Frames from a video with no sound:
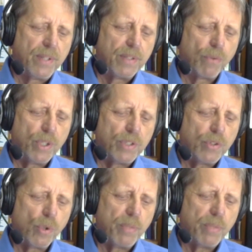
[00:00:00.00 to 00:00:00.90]
the voice
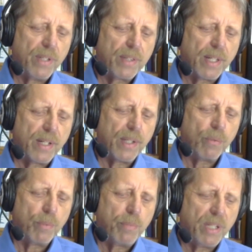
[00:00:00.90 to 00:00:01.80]
told me that it
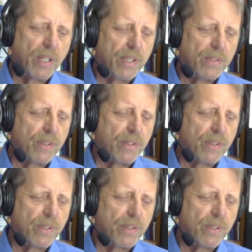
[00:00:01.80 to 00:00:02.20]
would be nice